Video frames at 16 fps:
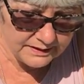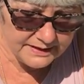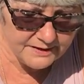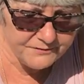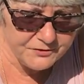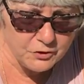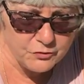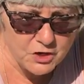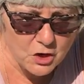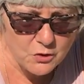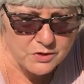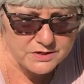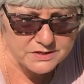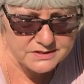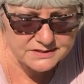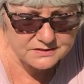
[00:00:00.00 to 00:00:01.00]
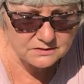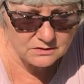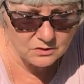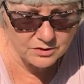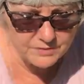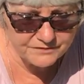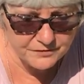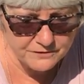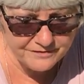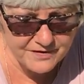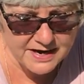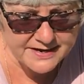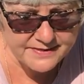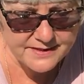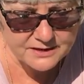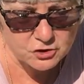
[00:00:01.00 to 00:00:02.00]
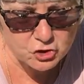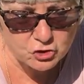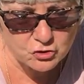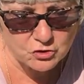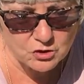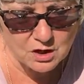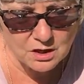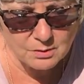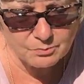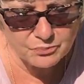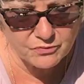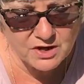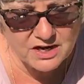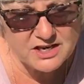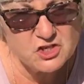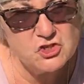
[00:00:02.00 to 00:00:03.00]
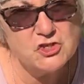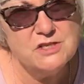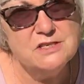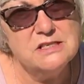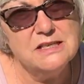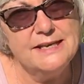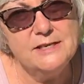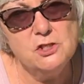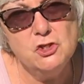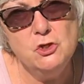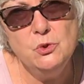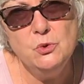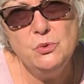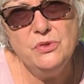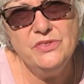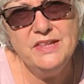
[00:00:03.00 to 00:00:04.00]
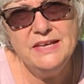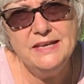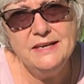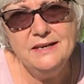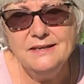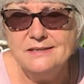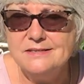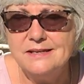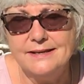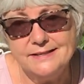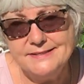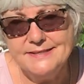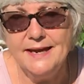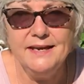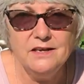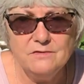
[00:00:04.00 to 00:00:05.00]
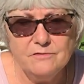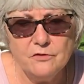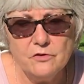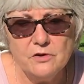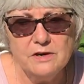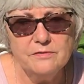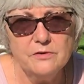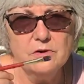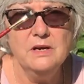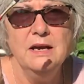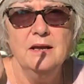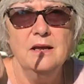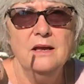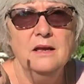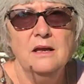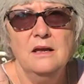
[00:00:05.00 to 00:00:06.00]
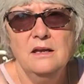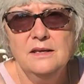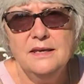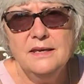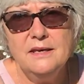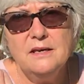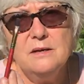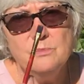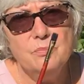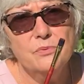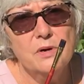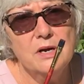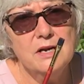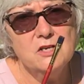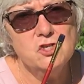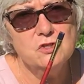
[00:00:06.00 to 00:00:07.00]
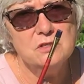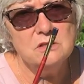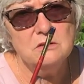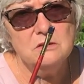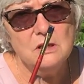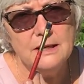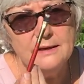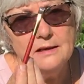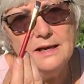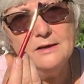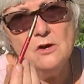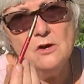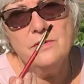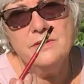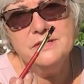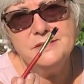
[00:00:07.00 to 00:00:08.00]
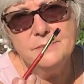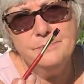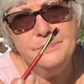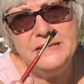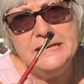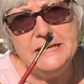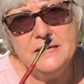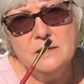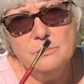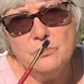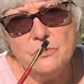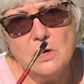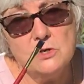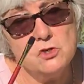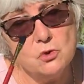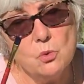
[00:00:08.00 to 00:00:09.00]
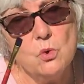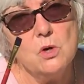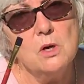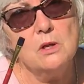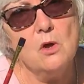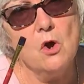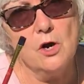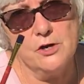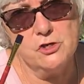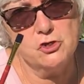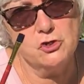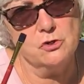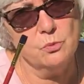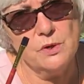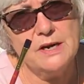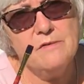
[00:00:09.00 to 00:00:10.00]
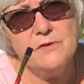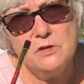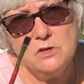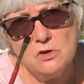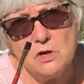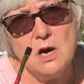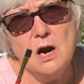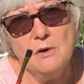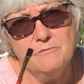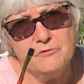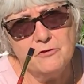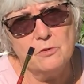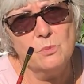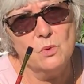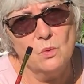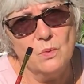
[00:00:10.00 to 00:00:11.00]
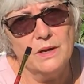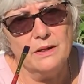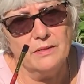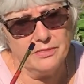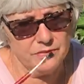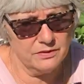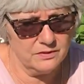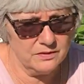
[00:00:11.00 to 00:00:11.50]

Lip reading: If you notice, or if you find that your brush is like too thin, it's like taking forever, get a brush, like I this a medium brush or larger, whatever you're comfortable with.